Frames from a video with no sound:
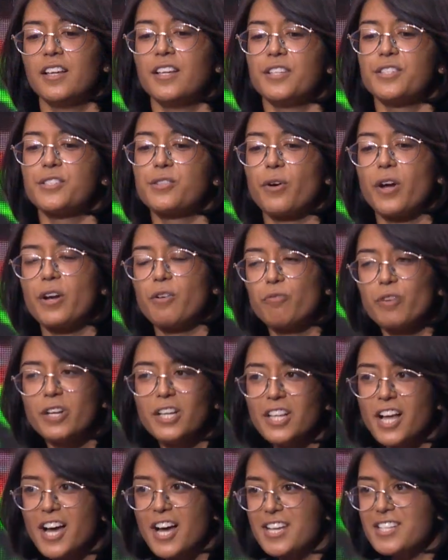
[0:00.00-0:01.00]
So I
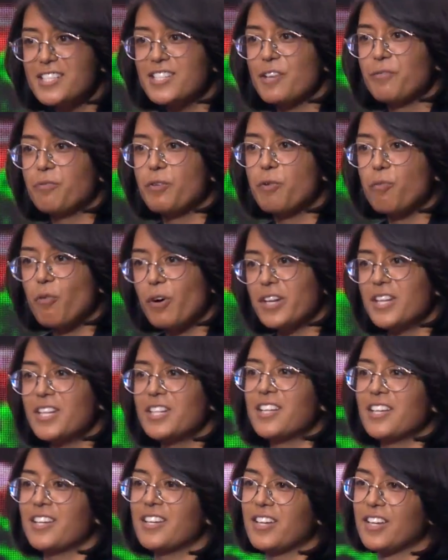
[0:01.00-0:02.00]
realized if we
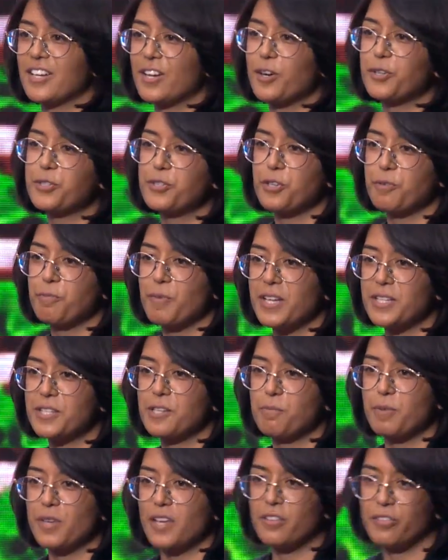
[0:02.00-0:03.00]
wanted cultured meat
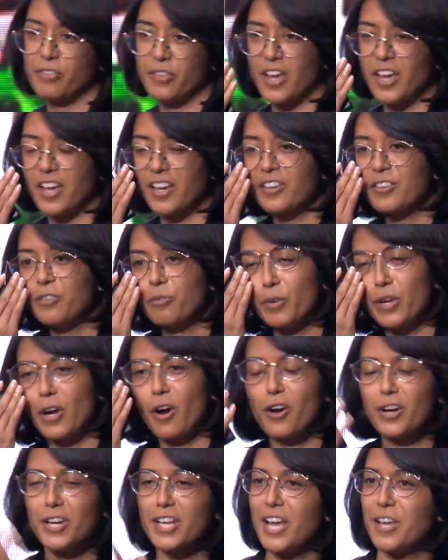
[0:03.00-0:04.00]
to be a thing. We
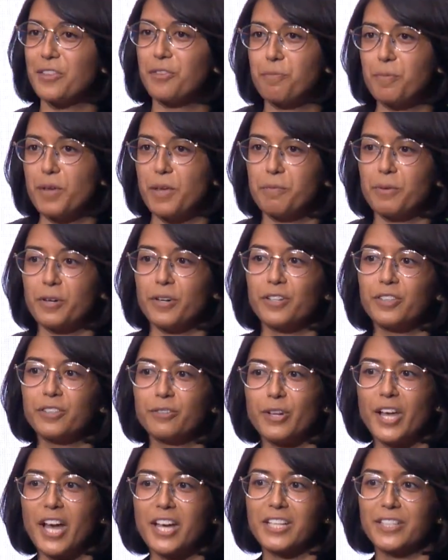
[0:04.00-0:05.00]
already had the people,
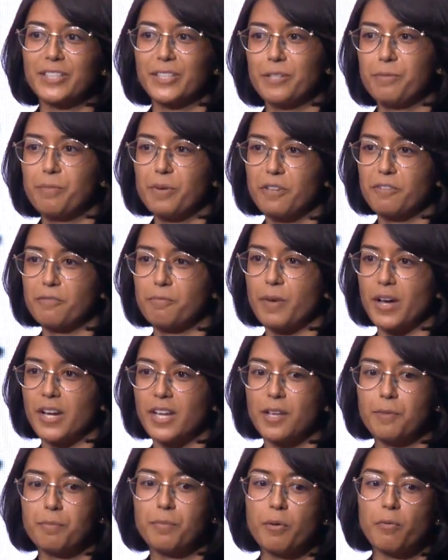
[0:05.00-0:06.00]
we had a little bit of
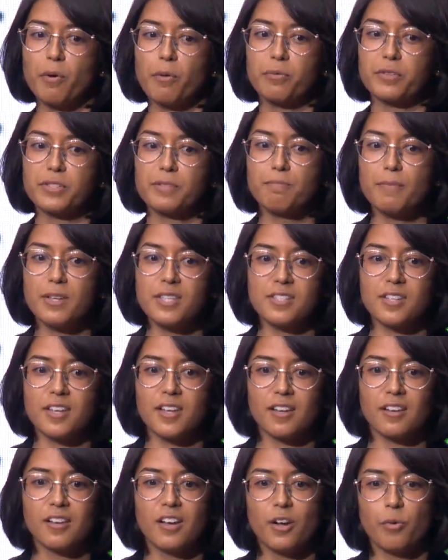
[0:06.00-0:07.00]
money, but what was
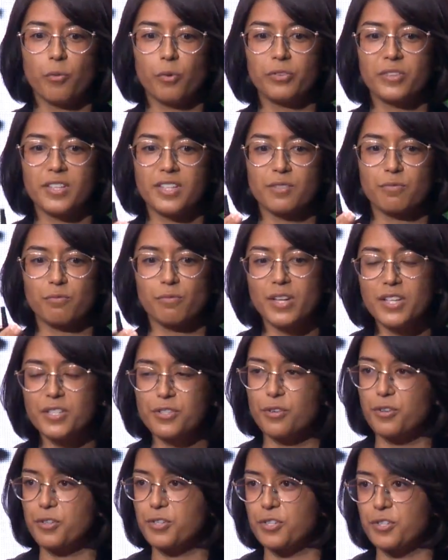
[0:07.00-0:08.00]
missing were these
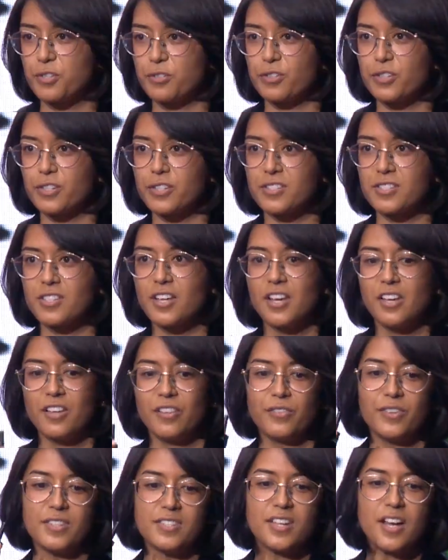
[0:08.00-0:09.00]
research tools,
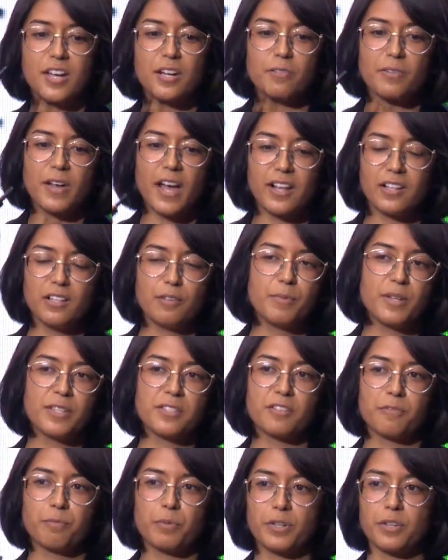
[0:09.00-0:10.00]
these kind of
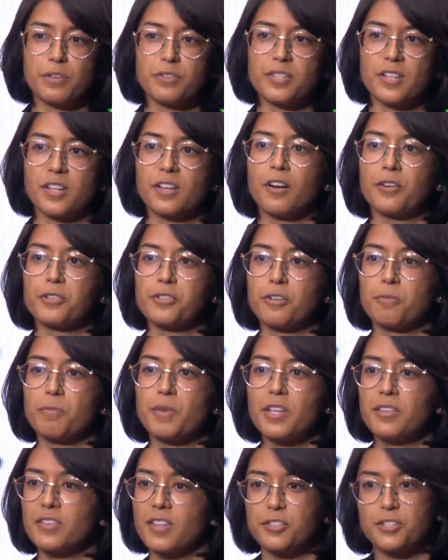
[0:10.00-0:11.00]
elements of producing cultured
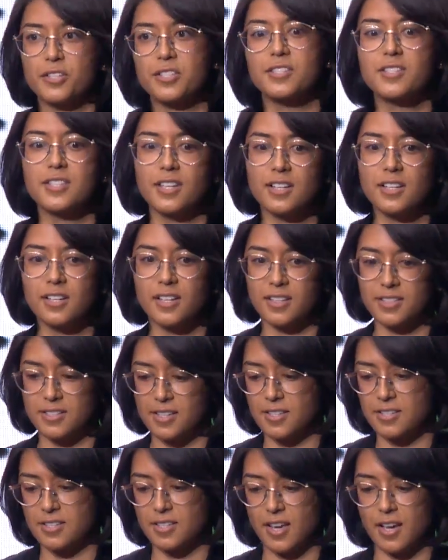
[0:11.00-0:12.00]
meat that just didn't
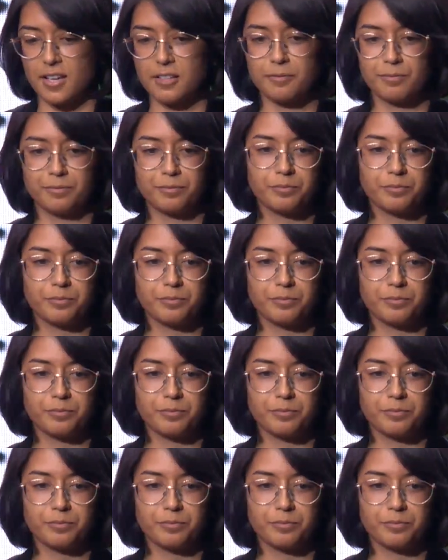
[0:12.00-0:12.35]
exist yet.